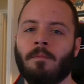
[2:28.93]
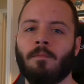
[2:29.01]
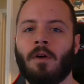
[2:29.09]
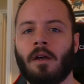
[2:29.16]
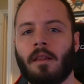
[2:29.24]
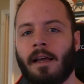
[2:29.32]

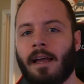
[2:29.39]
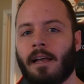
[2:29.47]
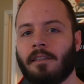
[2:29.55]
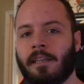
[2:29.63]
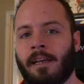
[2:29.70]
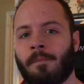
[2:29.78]
But like
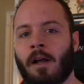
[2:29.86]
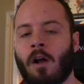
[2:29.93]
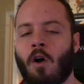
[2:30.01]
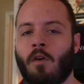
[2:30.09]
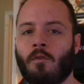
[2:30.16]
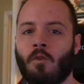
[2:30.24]
I said, my
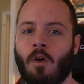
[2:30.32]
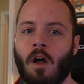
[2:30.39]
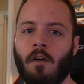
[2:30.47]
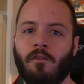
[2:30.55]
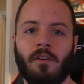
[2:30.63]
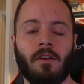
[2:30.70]

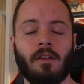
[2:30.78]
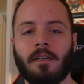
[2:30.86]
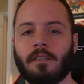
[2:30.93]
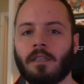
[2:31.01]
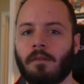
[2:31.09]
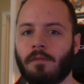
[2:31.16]
overall
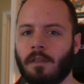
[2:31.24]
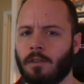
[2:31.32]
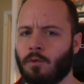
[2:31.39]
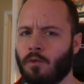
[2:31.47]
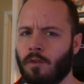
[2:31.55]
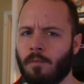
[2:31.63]
feelings of
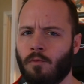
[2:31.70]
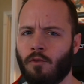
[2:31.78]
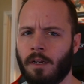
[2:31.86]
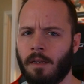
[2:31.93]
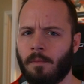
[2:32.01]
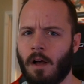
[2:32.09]
this were
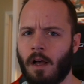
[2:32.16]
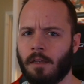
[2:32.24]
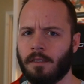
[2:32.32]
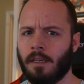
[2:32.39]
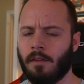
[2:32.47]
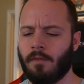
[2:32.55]
pretty
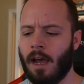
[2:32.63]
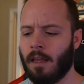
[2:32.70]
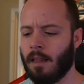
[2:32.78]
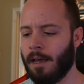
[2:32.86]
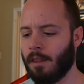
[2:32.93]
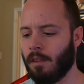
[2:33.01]
positive. I
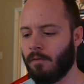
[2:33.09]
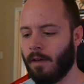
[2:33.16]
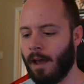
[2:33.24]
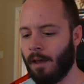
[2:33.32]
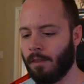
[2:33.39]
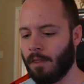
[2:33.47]
like the
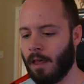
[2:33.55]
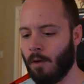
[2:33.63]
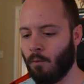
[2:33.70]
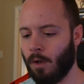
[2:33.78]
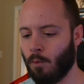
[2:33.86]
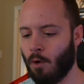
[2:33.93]
fact
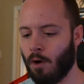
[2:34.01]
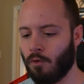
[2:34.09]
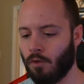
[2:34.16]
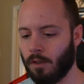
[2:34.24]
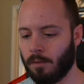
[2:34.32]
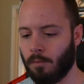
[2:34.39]
that we
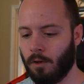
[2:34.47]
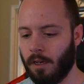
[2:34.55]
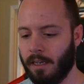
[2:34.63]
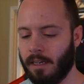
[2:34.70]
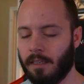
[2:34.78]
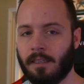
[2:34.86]
weren't just
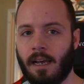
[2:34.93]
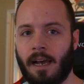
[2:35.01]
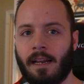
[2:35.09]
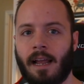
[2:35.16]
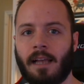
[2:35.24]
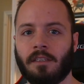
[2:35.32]
putting it
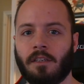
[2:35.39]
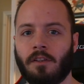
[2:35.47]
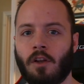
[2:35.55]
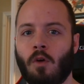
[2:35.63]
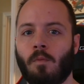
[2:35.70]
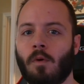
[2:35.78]
aside as a
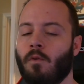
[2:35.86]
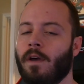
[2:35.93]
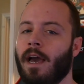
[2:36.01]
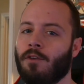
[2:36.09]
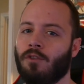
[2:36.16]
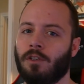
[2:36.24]
note, but we
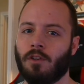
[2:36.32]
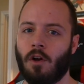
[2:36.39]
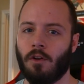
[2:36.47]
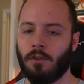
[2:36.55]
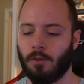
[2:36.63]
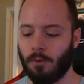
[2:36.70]
actually
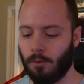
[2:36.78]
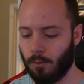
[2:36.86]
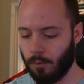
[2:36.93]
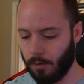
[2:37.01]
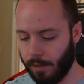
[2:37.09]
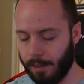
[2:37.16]
start
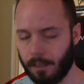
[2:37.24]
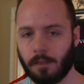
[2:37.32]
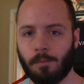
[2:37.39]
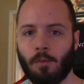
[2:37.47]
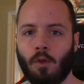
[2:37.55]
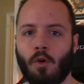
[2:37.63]
to
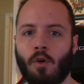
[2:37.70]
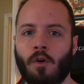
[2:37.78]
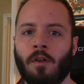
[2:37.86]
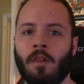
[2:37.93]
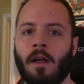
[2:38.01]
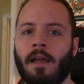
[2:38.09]

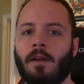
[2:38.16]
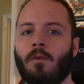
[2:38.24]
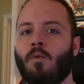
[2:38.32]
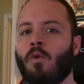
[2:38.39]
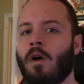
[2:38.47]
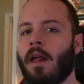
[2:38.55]
explore
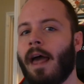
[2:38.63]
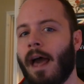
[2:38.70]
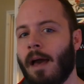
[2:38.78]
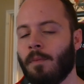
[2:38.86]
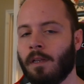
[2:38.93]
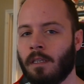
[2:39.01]
like what
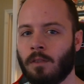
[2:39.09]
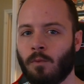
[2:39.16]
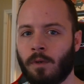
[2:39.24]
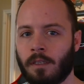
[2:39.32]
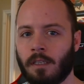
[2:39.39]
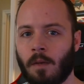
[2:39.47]
happens
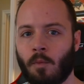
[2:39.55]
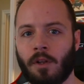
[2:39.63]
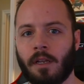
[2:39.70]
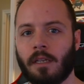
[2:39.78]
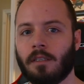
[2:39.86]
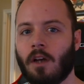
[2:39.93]
when
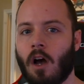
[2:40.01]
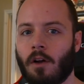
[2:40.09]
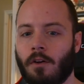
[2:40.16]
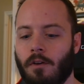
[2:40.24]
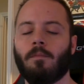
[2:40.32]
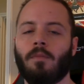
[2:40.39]
someone gets
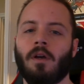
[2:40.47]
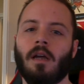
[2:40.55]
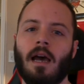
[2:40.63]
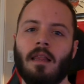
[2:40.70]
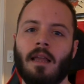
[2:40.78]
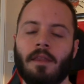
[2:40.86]
conquered. But
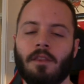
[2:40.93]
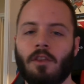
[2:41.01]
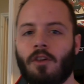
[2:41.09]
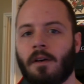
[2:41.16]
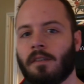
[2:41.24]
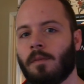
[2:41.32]
I like the
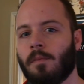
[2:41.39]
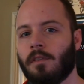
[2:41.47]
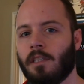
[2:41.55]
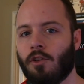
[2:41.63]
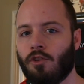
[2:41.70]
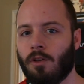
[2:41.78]

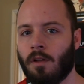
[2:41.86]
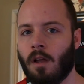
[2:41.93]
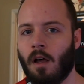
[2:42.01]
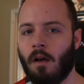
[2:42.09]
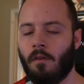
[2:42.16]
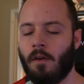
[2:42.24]
juxtaposition
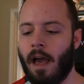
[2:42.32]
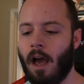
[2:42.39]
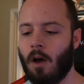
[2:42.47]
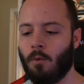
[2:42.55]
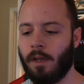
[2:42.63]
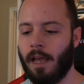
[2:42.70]
of
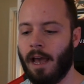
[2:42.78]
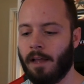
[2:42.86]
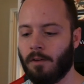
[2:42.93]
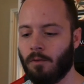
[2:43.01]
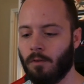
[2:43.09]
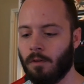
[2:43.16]
how we
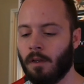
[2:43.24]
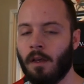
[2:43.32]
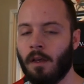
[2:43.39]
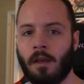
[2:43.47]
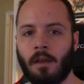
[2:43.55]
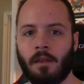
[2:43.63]
handled
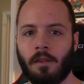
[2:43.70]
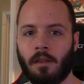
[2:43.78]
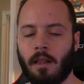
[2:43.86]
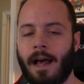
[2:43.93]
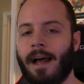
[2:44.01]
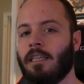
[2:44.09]
the
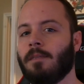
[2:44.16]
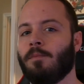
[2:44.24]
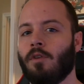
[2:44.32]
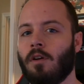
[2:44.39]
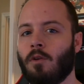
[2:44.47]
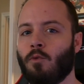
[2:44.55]
last
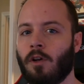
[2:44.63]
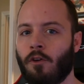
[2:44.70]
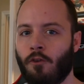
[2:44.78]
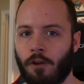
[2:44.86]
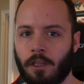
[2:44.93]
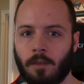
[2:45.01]
book. We
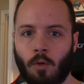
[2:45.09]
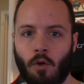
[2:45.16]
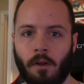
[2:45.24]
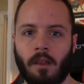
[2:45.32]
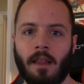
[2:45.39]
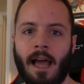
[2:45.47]
were
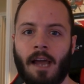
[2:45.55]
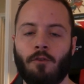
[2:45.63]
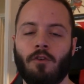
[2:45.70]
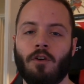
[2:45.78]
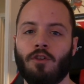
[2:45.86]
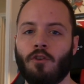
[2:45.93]
exploring
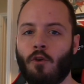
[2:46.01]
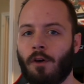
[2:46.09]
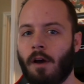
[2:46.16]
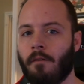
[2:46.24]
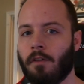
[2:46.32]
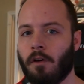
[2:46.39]
Alacria,
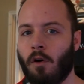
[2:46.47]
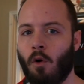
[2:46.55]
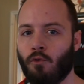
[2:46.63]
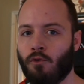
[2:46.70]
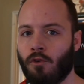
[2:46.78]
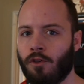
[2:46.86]
showing off the
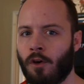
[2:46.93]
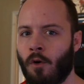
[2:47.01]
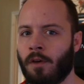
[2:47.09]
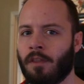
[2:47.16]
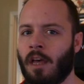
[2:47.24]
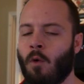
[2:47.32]
culture,
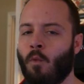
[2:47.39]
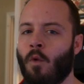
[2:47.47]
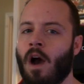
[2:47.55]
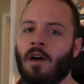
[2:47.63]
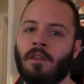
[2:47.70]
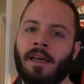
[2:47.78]
showing that
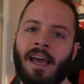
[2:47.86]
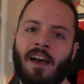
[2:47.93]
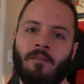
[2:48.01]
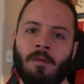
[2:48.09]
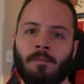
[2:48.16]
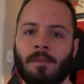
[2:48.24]
while they
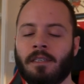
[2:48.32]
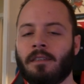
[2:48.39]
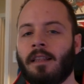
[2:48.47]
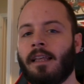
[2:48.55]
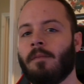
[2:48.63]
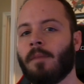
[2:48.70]
have been
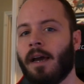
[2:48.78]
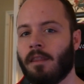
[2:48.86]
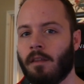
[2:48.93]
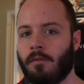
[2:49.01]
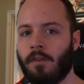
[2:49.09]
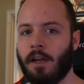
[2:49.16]
misled by
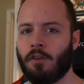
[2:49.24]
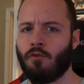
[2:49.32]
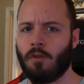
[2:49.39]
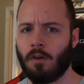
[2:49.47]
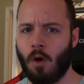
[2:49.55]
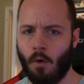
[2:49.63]
the
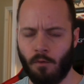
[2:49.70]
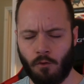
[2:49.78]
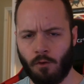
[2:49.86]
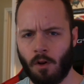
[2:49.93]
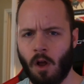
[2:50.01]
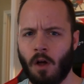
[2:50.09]
Victra,
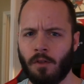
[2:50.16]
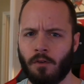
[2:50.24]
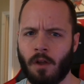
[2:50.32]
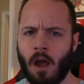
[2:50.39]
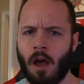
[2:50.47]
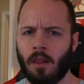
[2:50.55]
over and all, they're
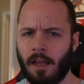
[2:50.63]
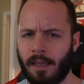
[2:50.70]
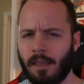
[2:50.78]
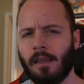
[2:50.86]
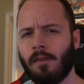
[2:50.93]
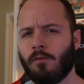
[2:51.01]
not
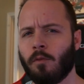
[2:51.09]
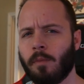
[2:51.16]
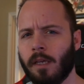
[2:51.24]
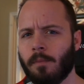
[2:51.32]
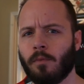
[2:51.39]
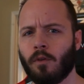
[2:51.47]
like evil
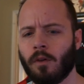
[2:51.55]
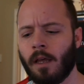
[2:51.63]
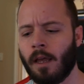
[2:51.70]
people.